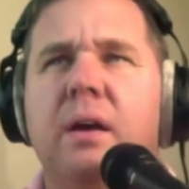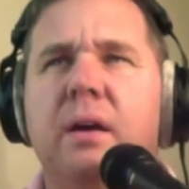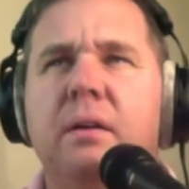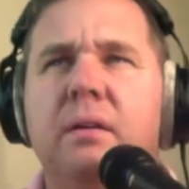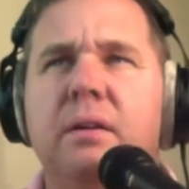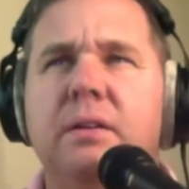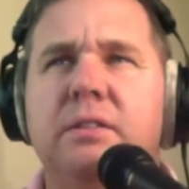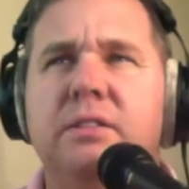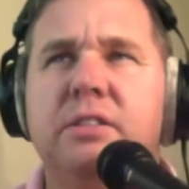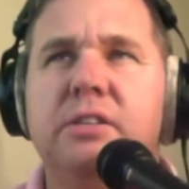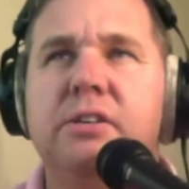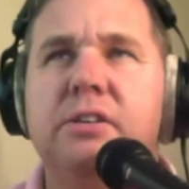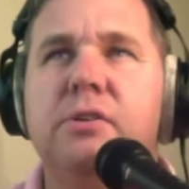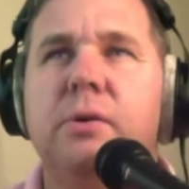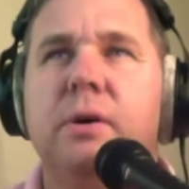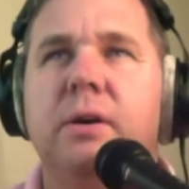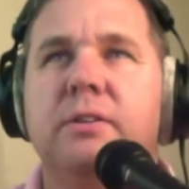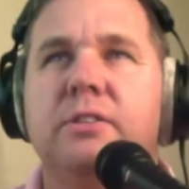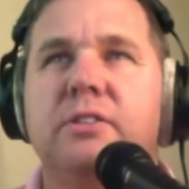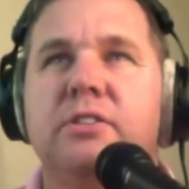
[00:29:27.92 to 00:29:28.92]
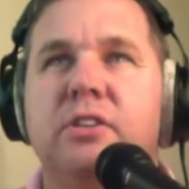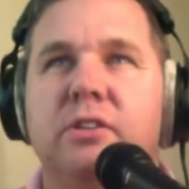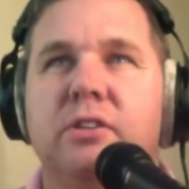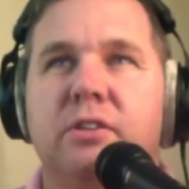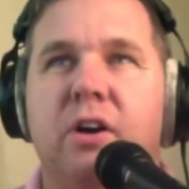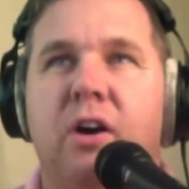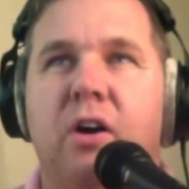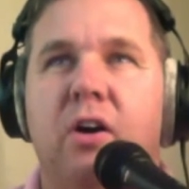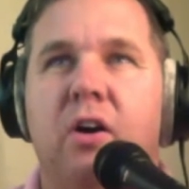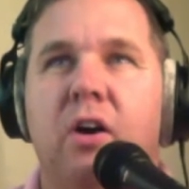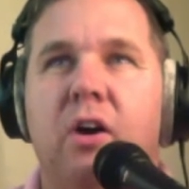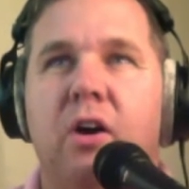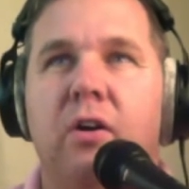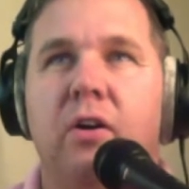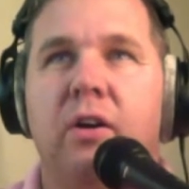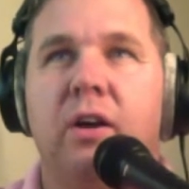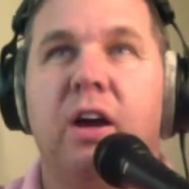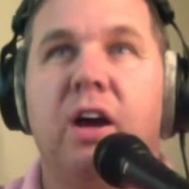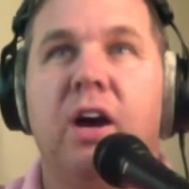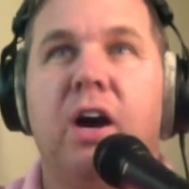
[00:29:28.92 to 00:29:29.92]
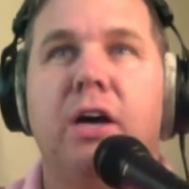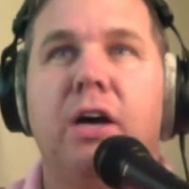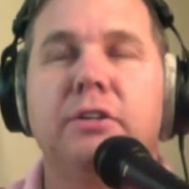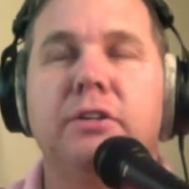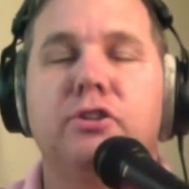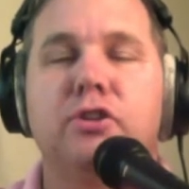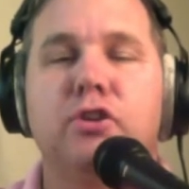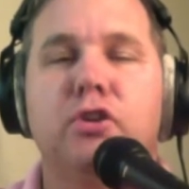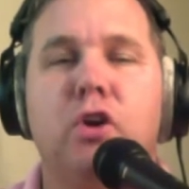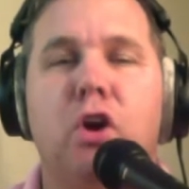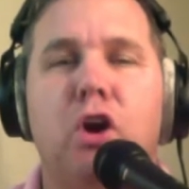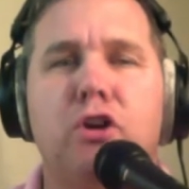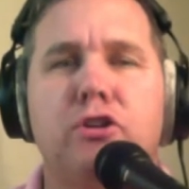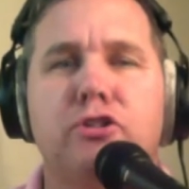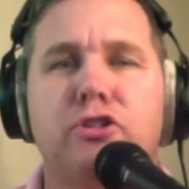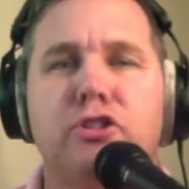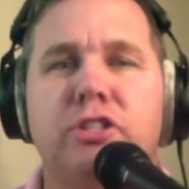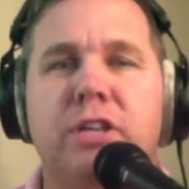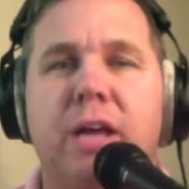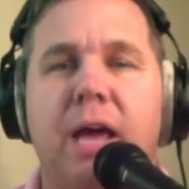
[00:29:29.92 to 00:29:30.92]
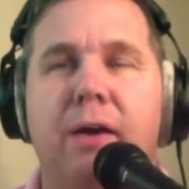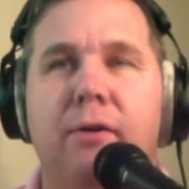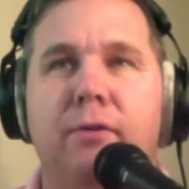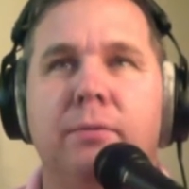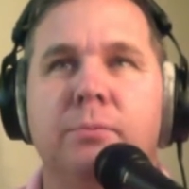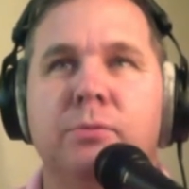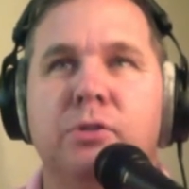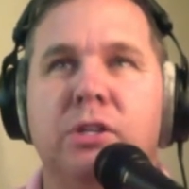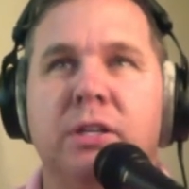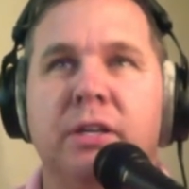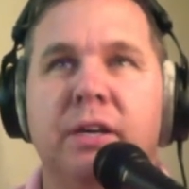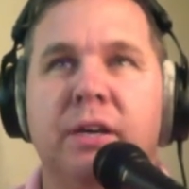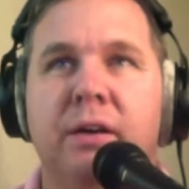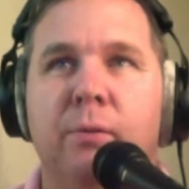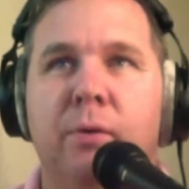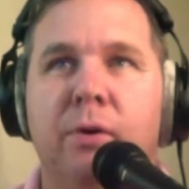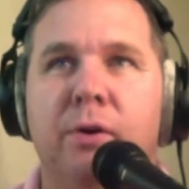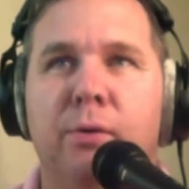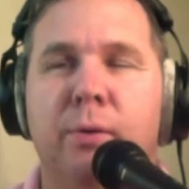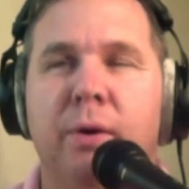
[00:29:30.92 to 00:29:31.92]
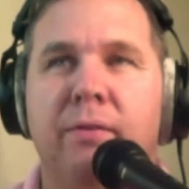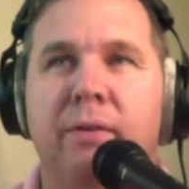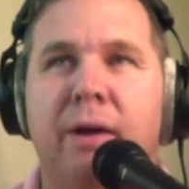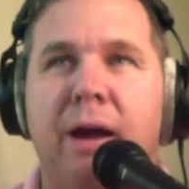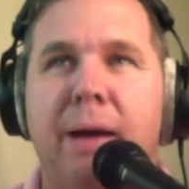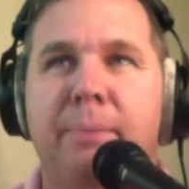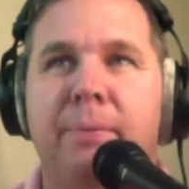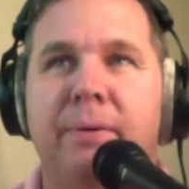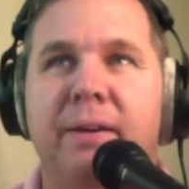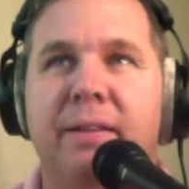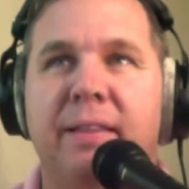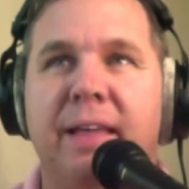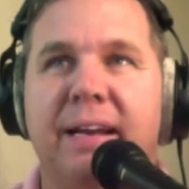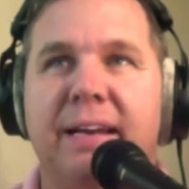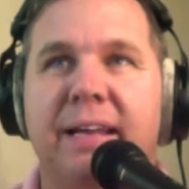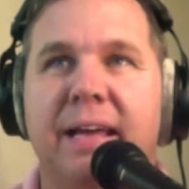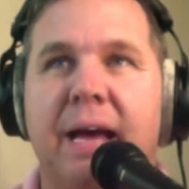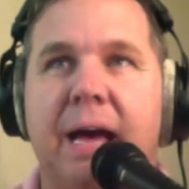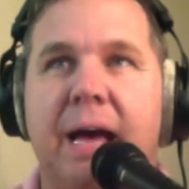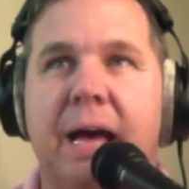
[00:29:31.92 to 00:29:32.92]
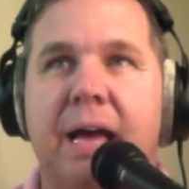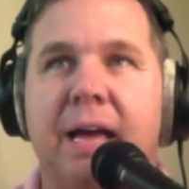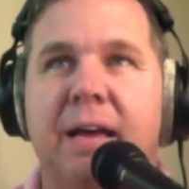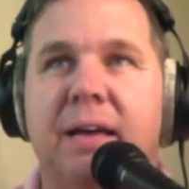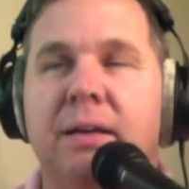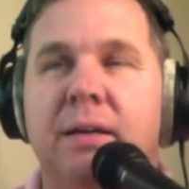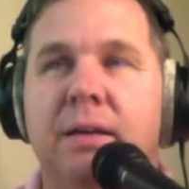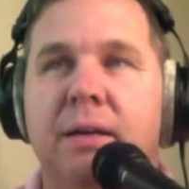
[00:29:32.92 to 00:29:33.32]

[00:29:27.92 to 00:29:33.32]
Let's see who else is on the card. Hunter Hearst Helmsley. Wonder whatever happened to that guy.